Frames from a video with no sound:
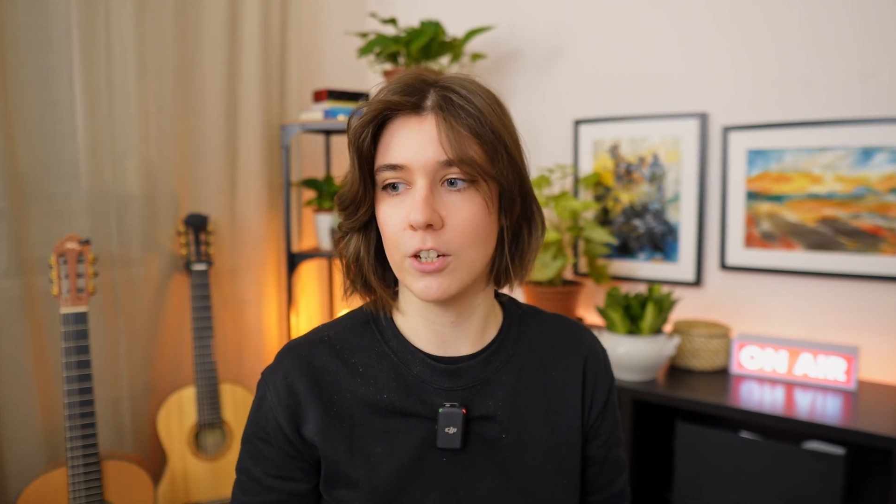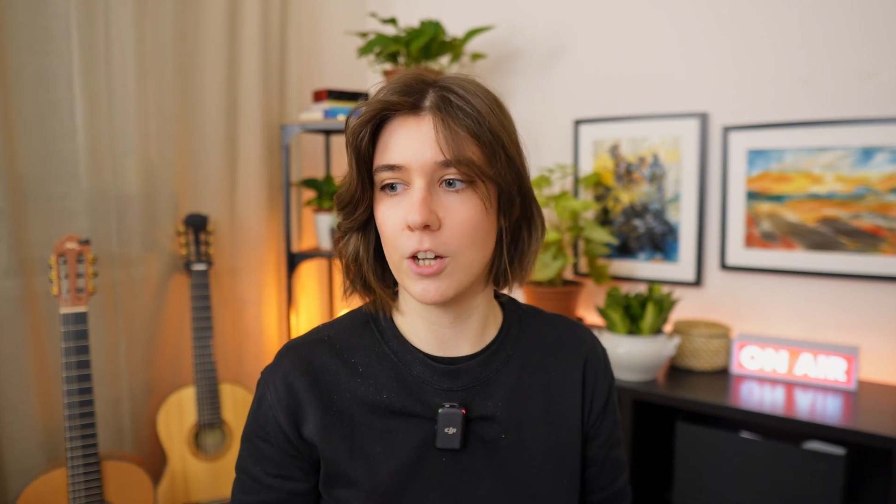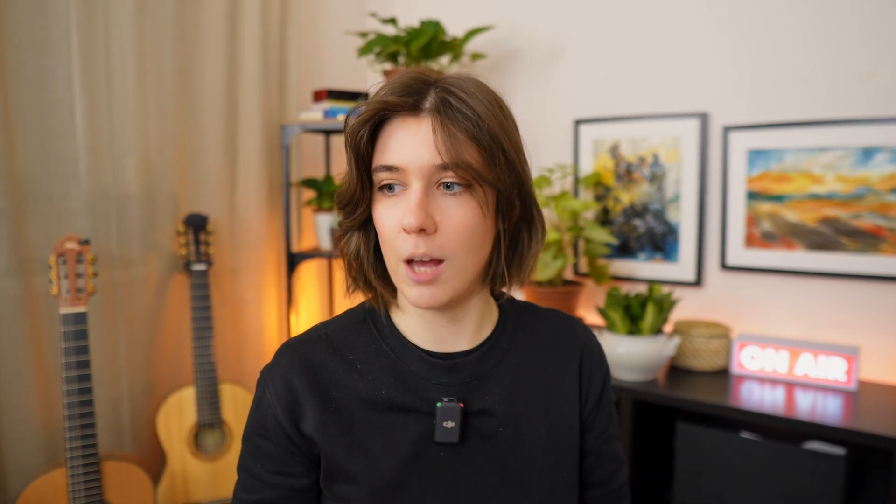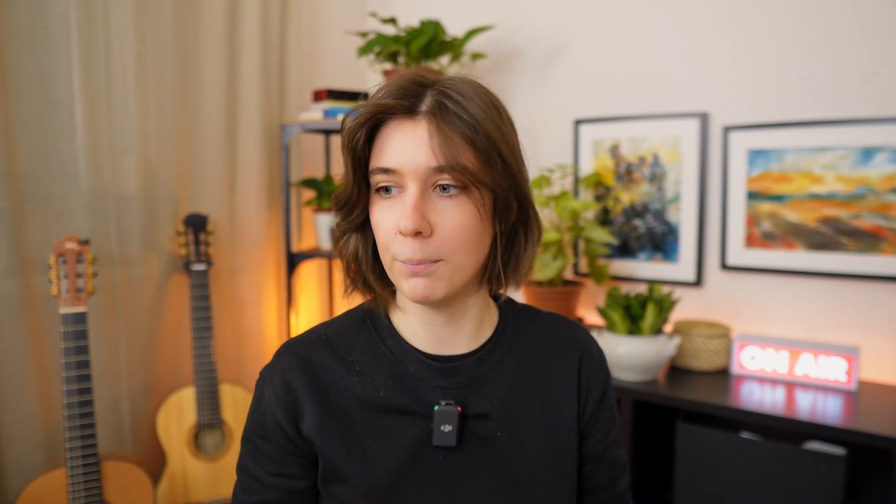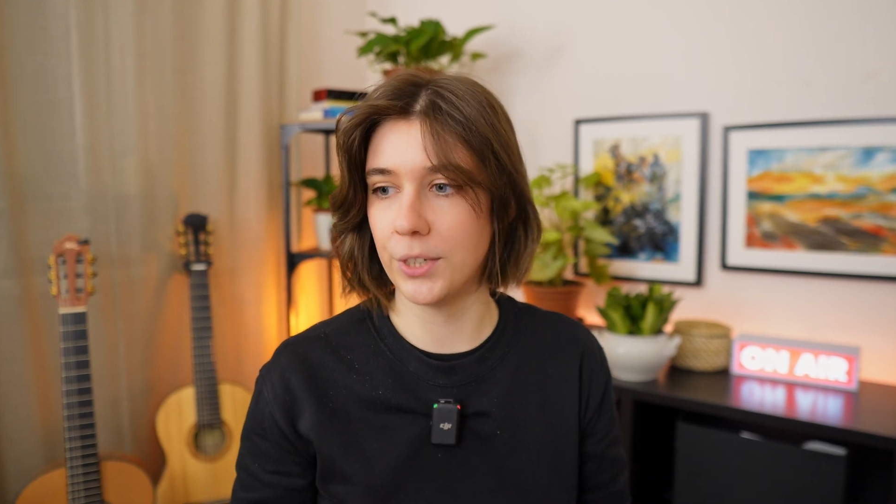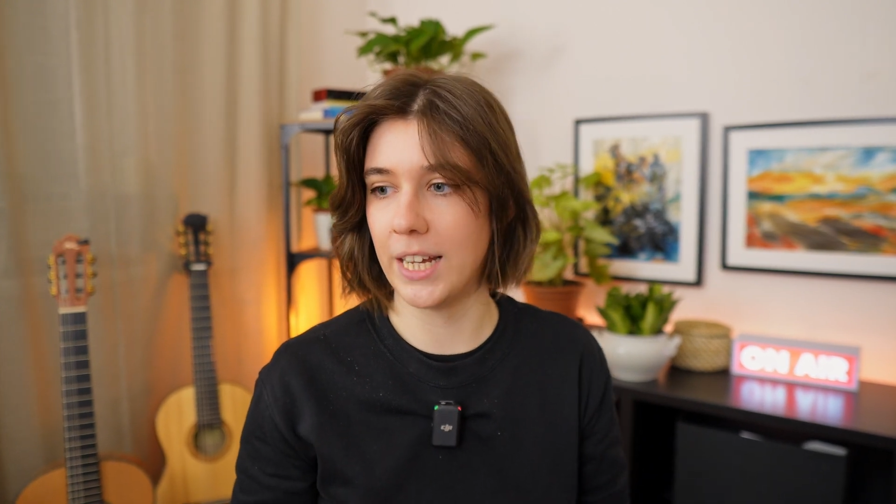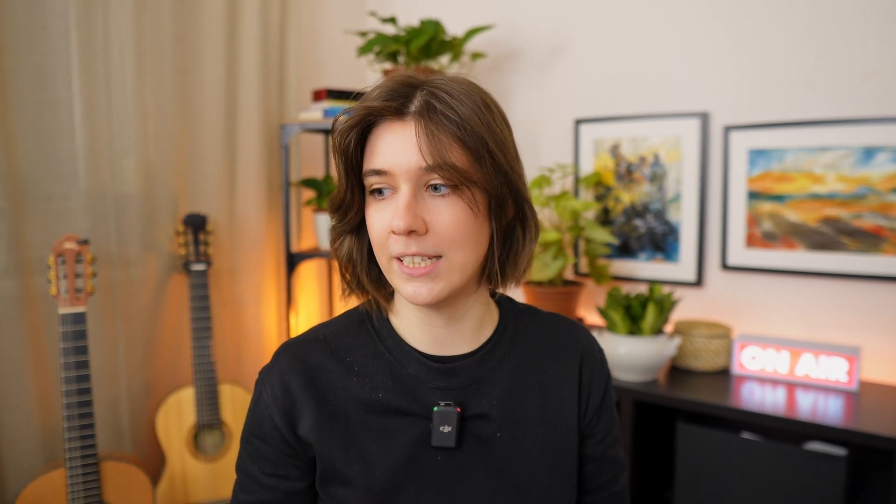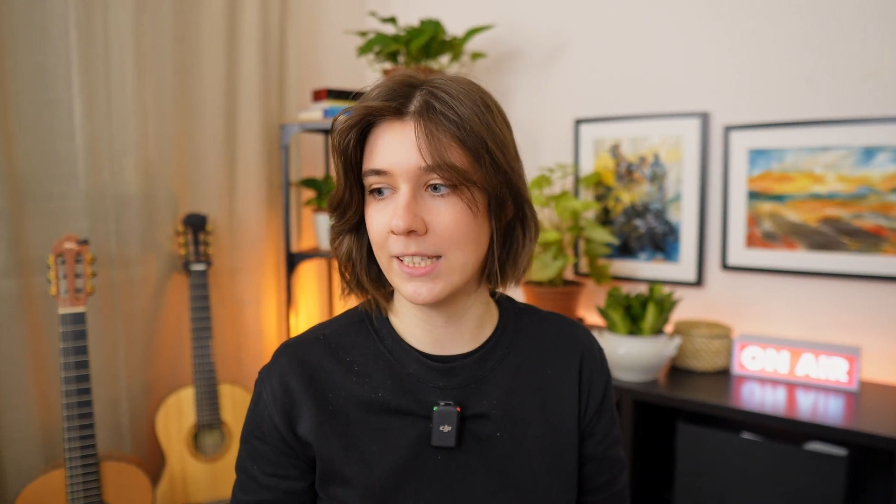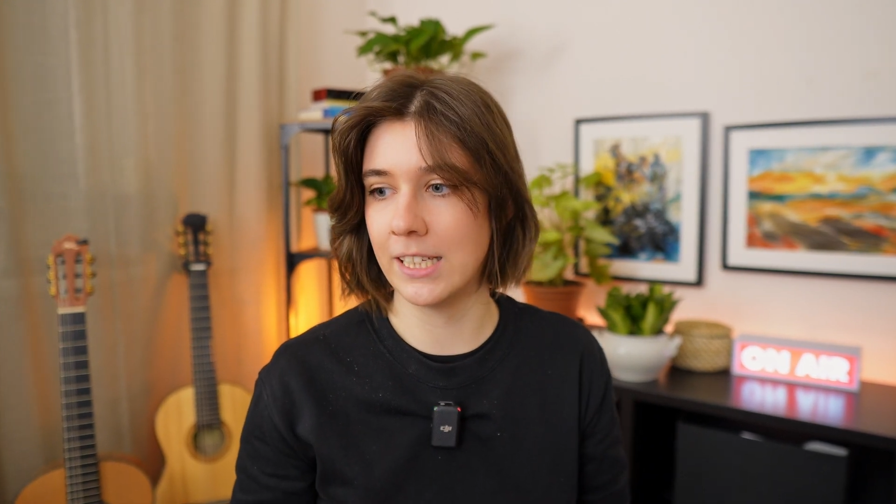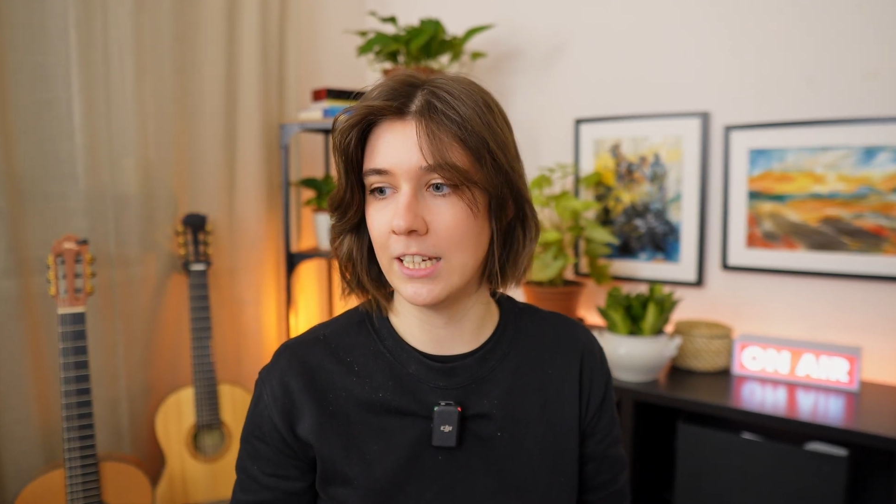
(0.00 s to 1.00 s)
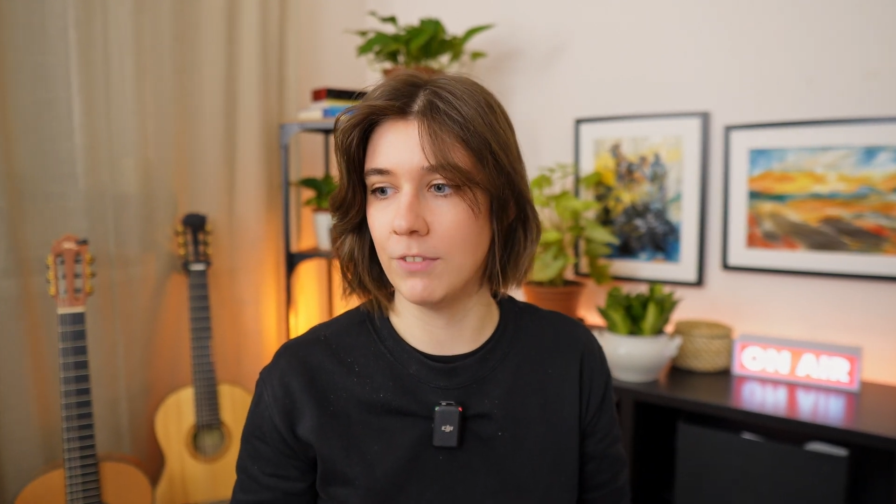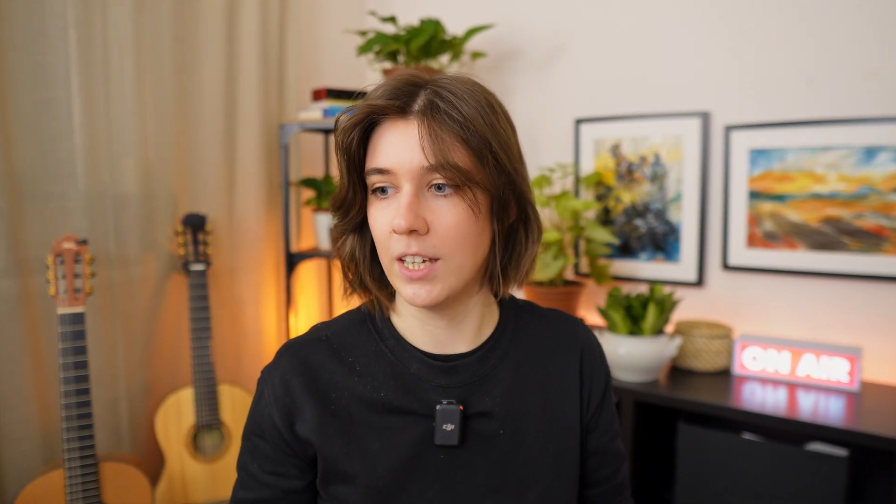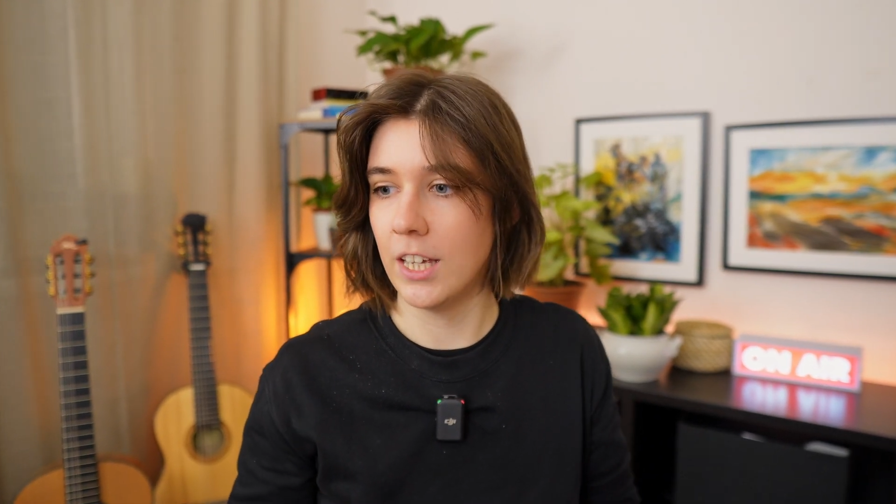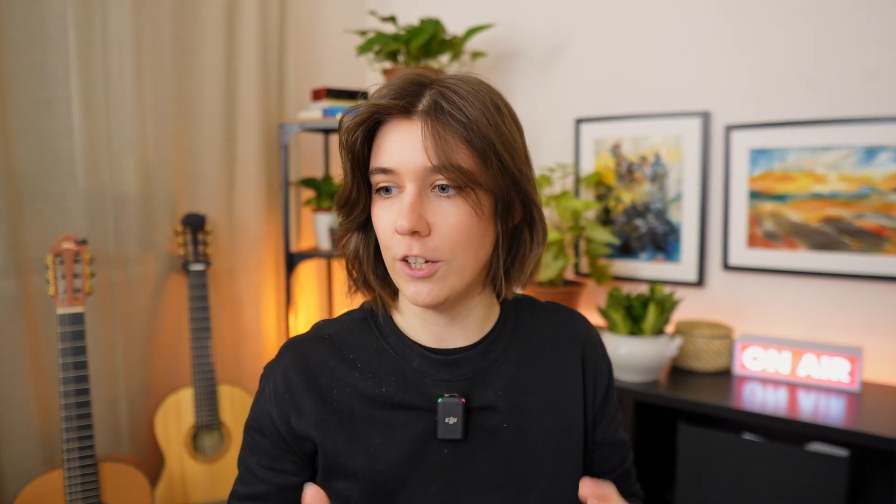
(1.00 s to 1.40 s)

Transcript: a comprehensive